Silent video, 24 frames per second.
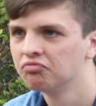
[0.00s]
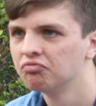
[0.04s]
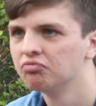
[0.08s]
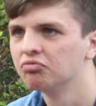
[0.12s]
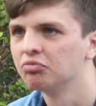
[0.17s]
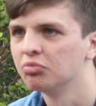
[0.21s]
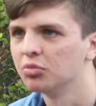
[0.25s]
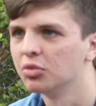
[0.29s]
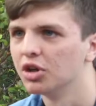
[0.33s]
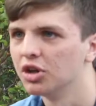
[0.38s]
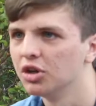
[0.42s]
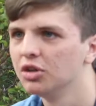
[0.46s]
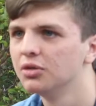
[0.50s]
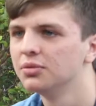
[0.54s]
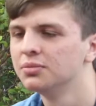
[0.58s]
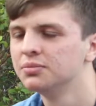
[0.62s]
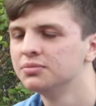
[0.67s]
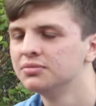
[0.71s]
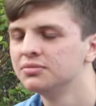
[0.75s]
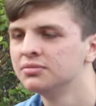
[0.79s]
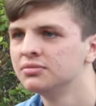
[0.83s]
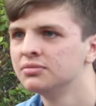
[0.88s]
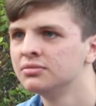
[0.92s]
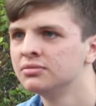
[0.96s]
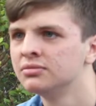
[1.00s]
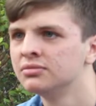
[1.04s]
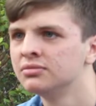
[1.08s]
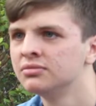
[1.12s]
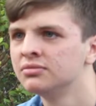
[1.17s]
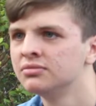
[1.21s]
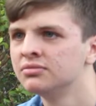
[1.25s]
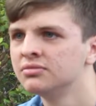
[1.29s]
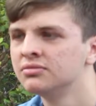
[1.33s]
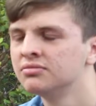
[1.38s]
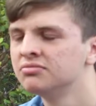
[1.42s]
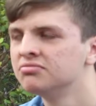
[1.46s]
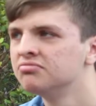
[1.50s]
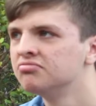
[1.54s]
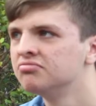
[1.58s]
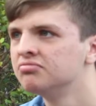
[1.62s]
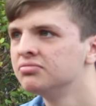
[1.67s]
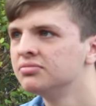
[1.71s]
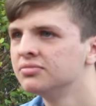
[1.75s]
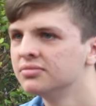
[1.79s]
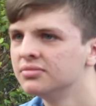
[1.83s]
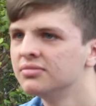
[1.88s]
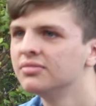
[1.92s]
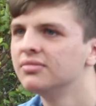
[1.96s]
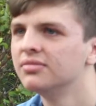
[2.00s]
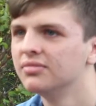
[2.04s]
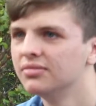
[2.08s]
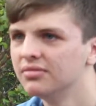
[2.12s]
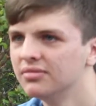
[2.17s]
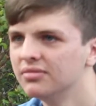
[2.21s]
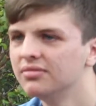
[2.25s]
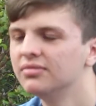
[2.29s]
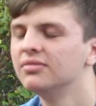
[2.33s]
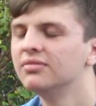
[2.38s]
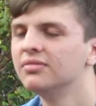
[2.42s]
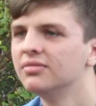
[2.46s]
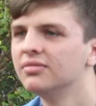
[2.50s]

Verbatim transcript: and talk about him as a human